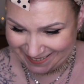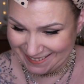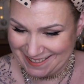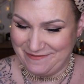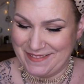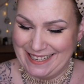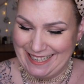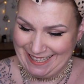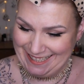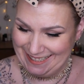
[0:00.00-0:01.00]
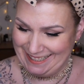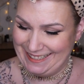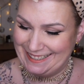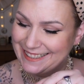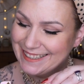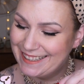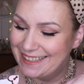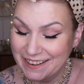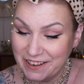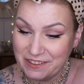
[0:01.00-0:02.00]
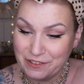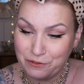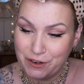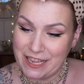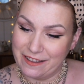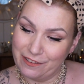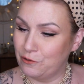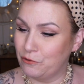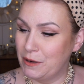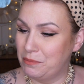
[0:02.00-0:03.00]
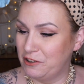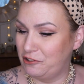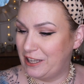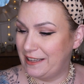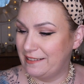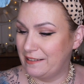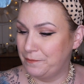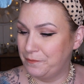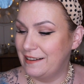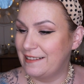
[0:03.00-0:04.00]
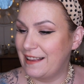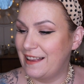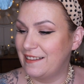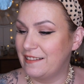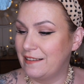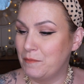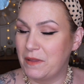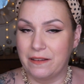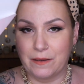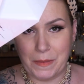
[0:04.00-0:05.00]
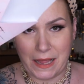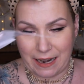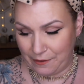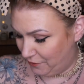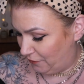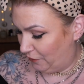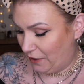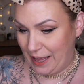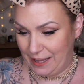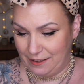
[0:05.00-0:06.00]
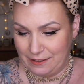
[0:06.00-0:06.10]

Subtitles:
This is brilliant. Oh, there's three brushes. And it says, some things are better left unsaid.